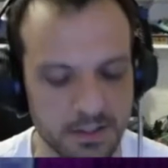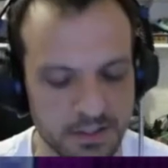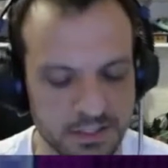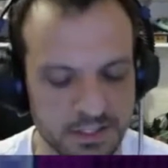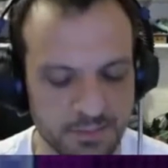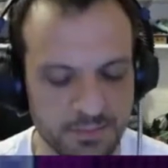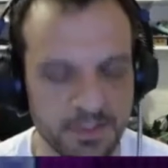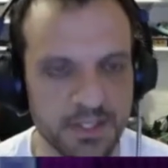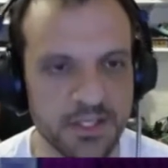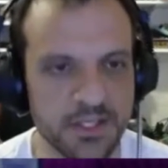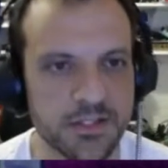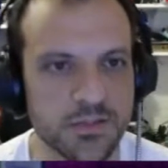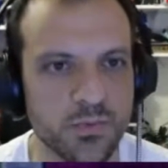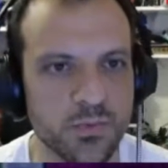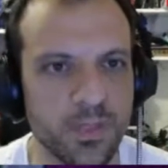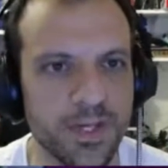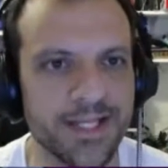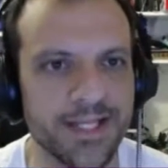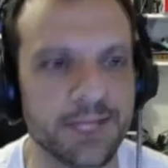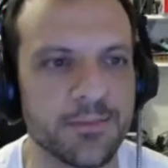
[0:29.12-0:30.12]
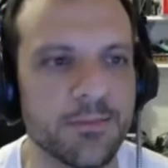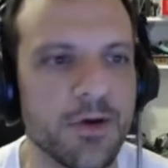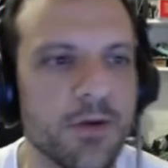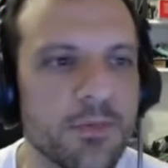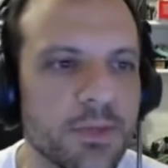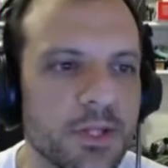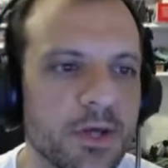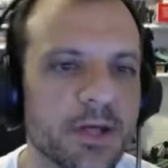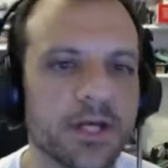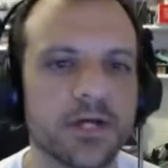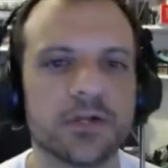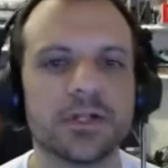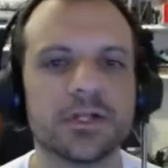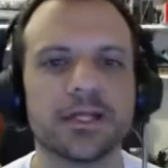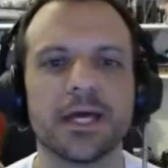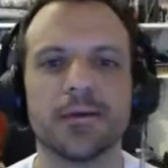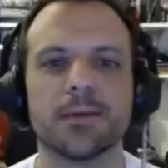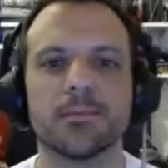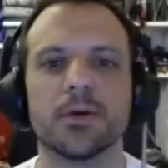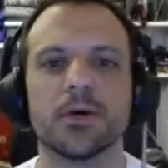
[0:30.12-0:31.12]
Something's weird at the moment though. I couldn't
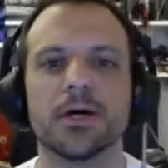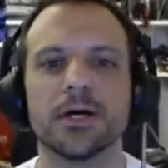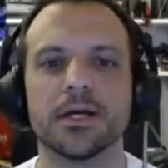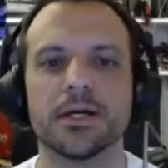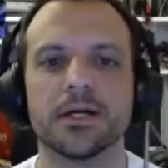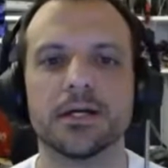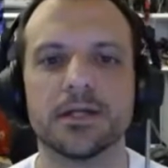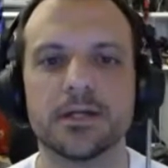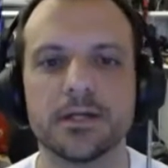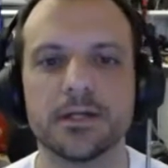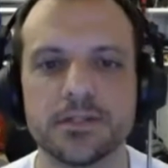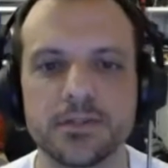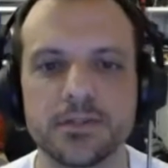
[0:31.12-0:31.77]
get my